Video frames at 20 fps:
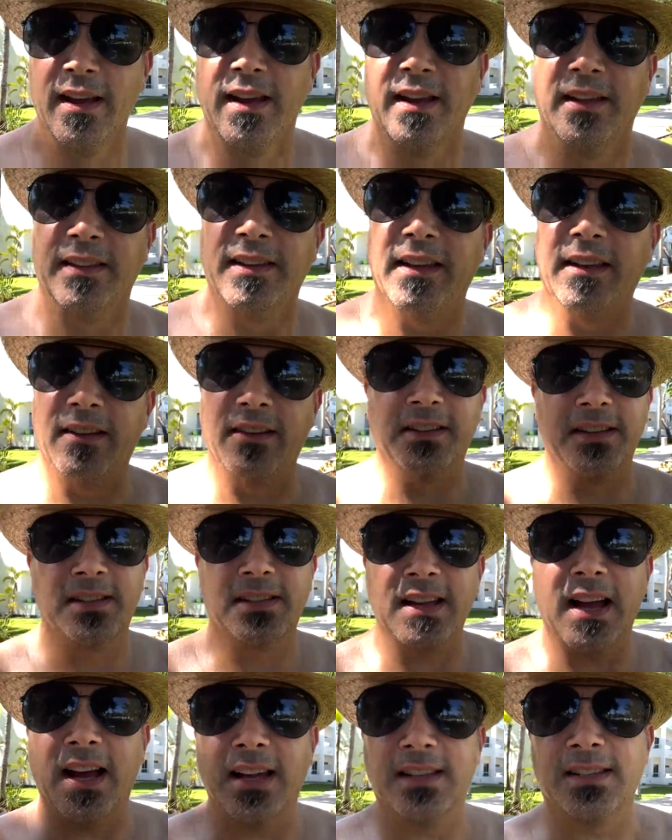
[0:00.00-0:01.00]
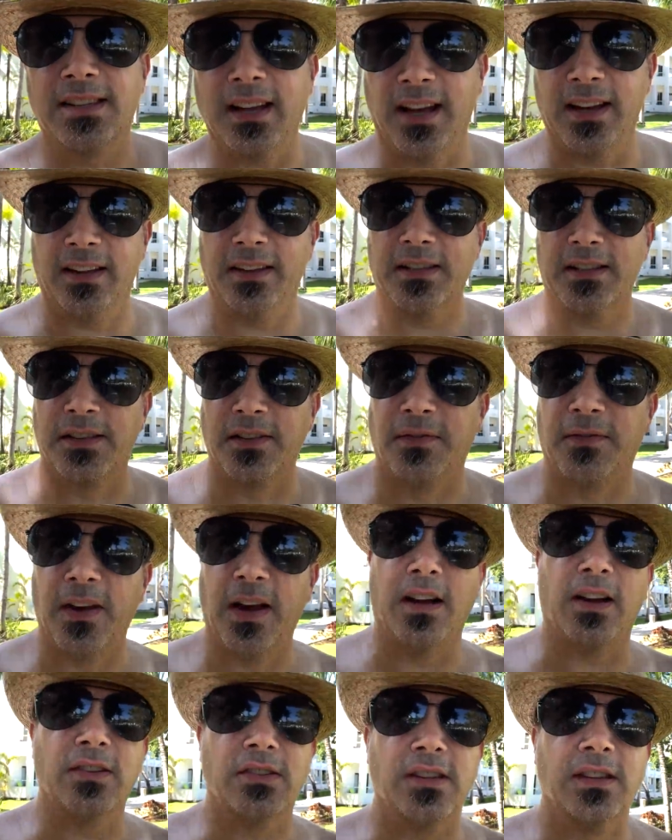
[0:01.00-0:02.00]
Then on the sad side of this
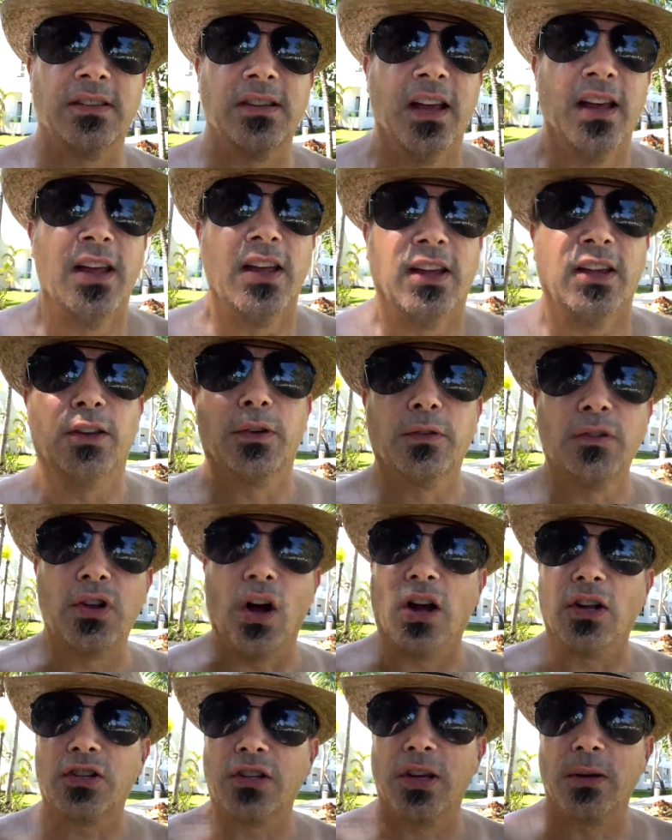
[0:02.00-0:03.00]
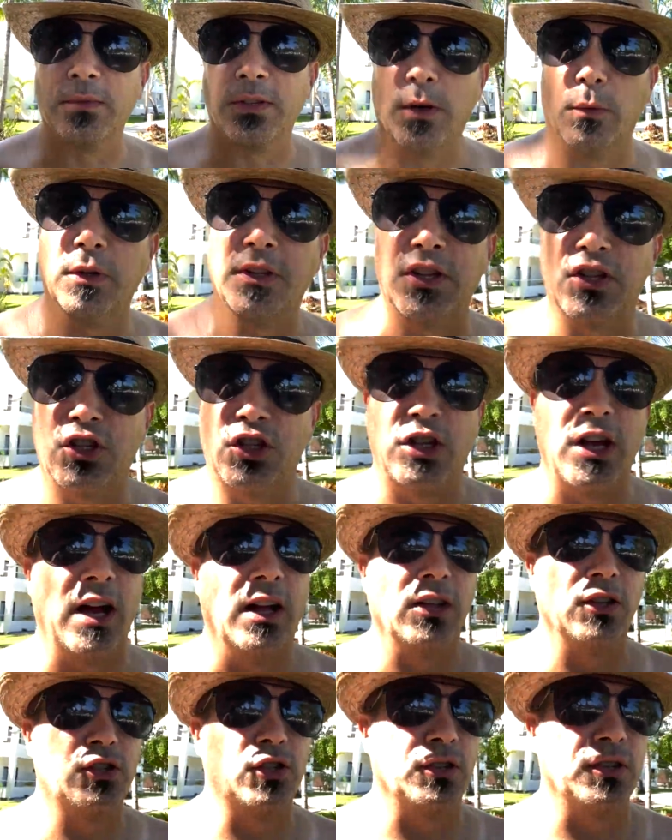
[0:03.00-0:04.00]
affair is, is, you know, Dodge comes out with this
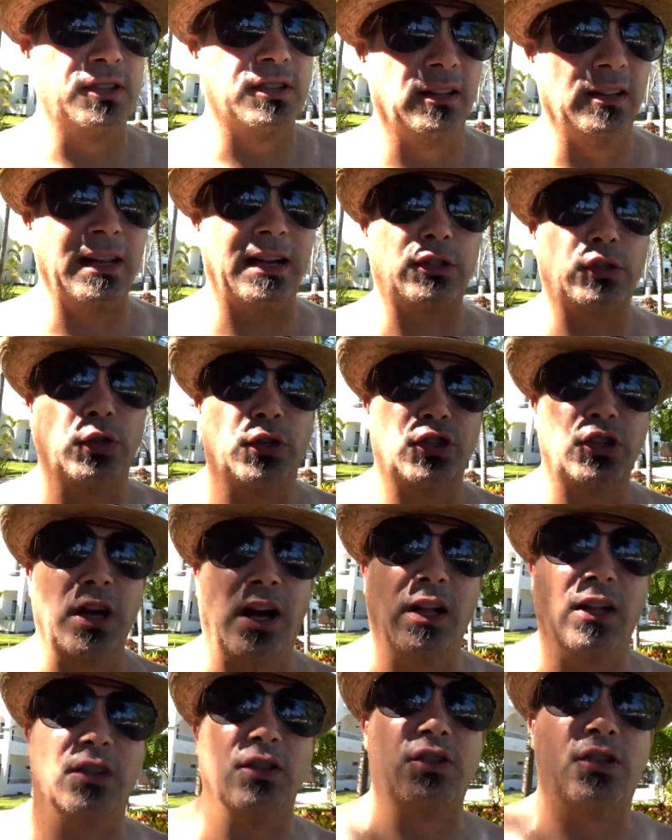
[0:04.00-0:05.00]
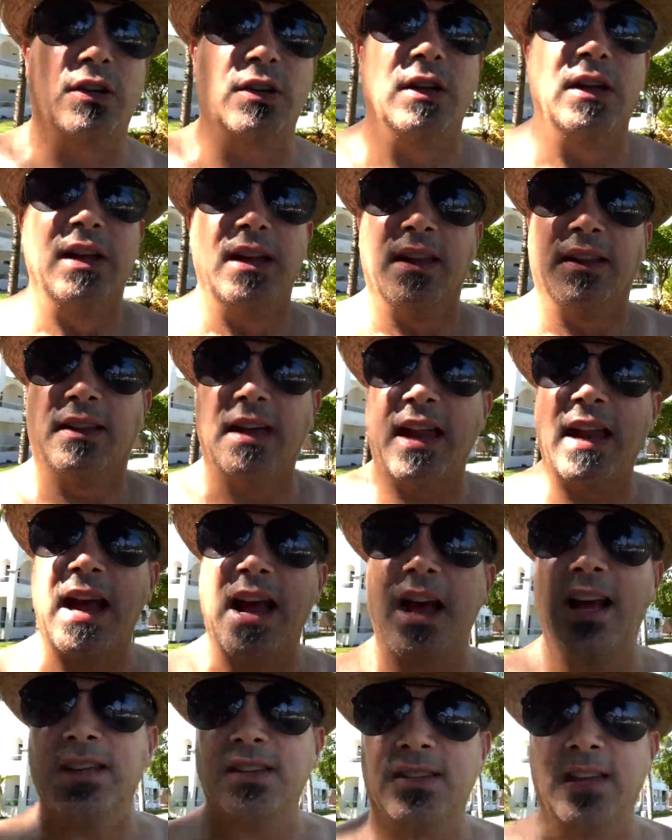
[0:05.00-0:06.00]
Challenger, this electric Challenger that
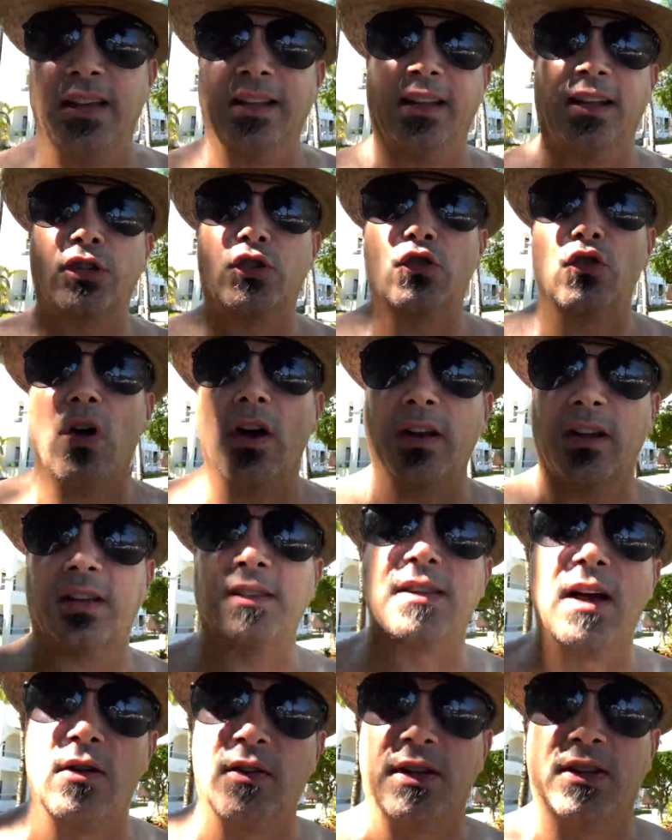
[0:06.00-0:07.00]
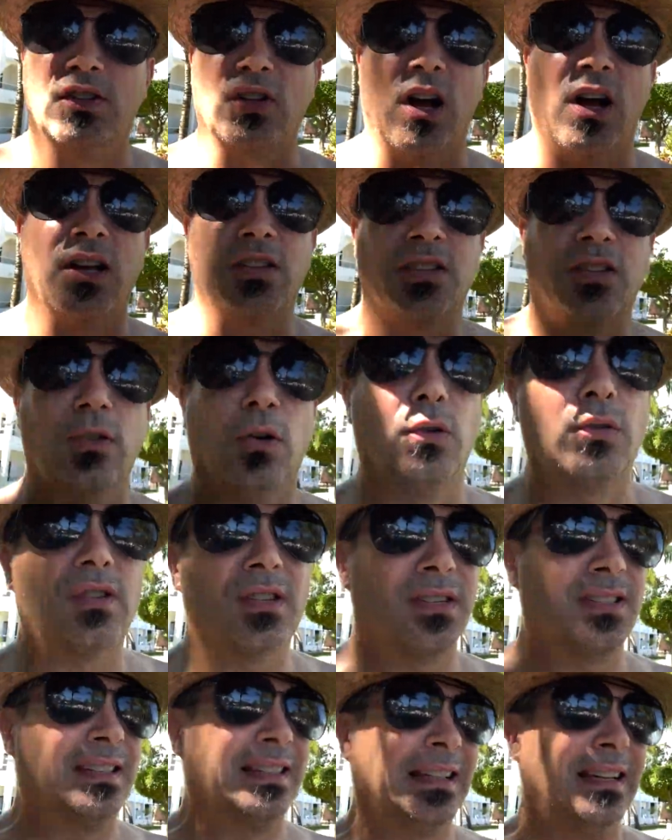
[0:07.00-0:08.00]
has electronic sound exhaust notes.